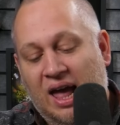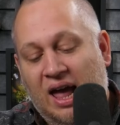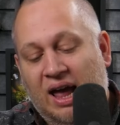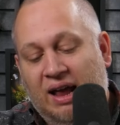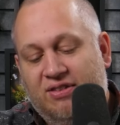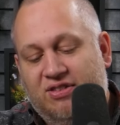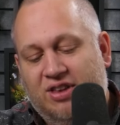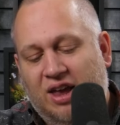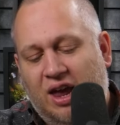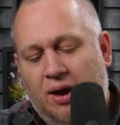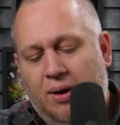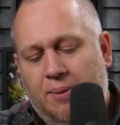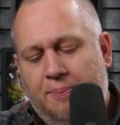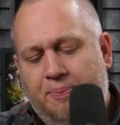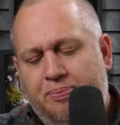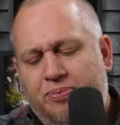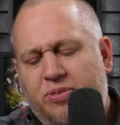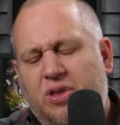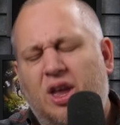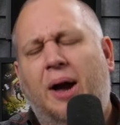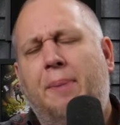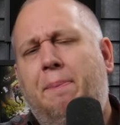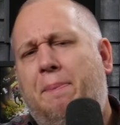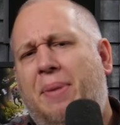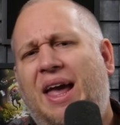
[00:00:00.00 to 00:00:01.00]
So
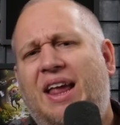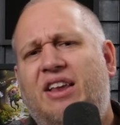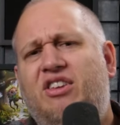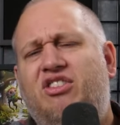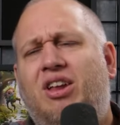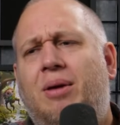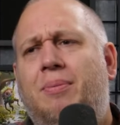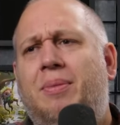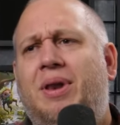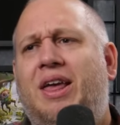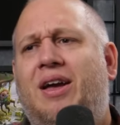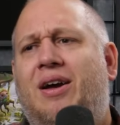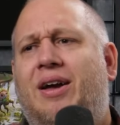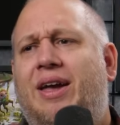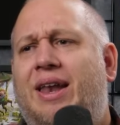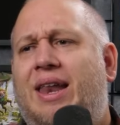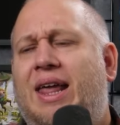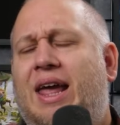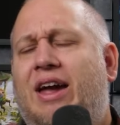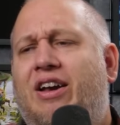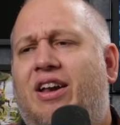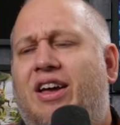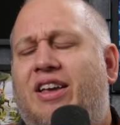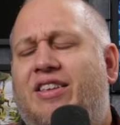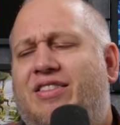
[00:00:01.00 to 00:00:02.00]
I pitched him the
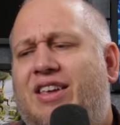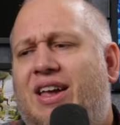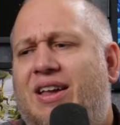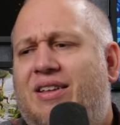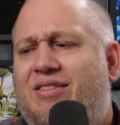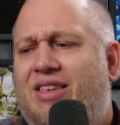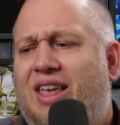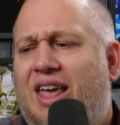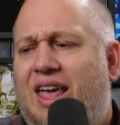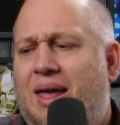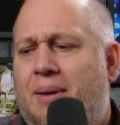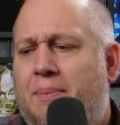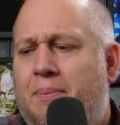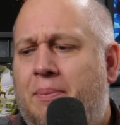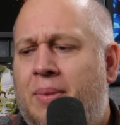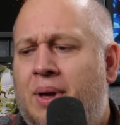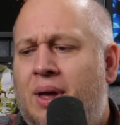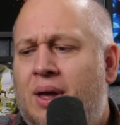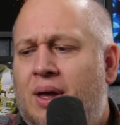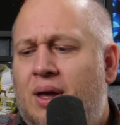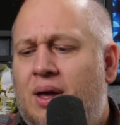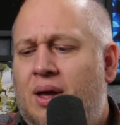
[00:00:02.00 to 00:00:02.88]
idea and I said to him,